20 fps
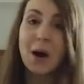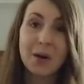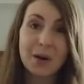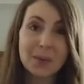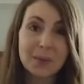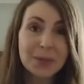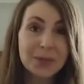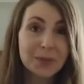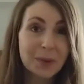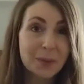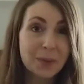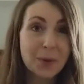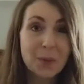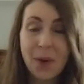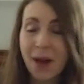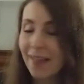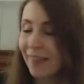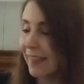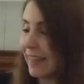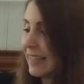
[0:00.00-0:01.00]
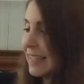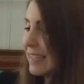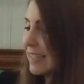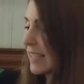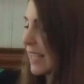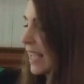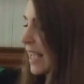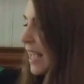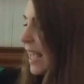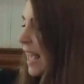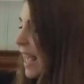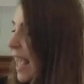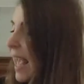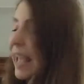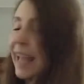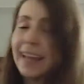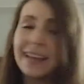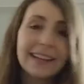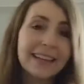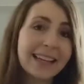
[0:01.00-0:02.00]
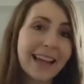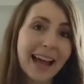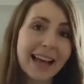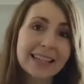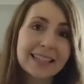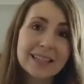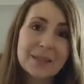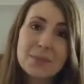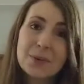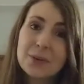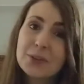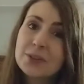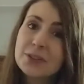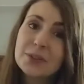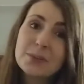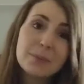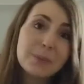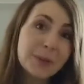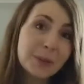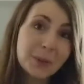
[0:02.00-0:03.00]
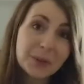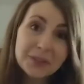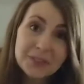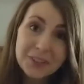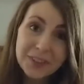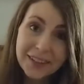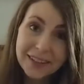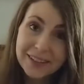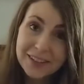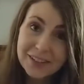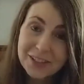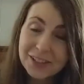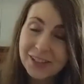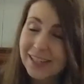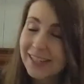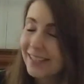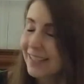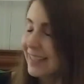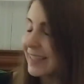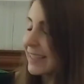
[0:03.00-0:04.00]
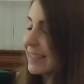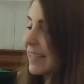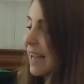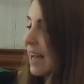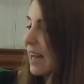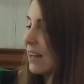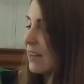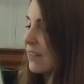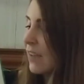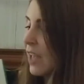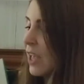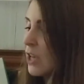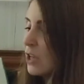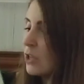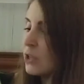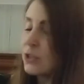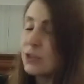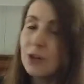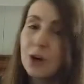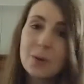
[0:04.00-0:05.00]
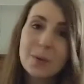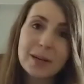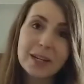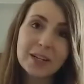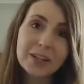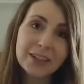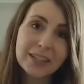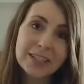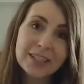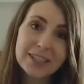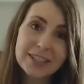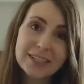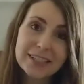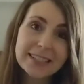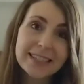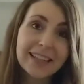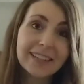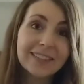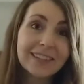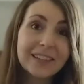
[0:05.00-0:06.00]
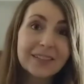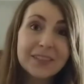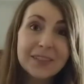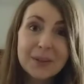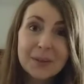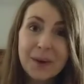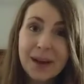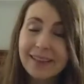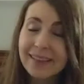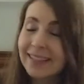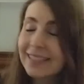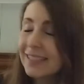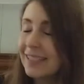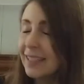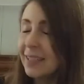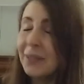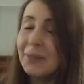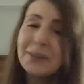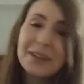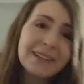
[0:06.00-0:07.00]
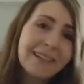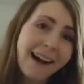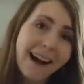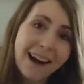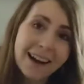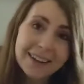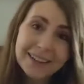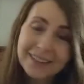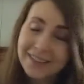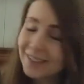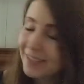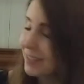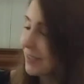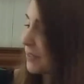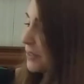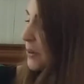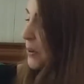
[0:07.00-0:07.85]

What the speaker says: poems from the wetlands, and it has the most beautiful illustrations of so many creatures that live in the wetlands, including otters,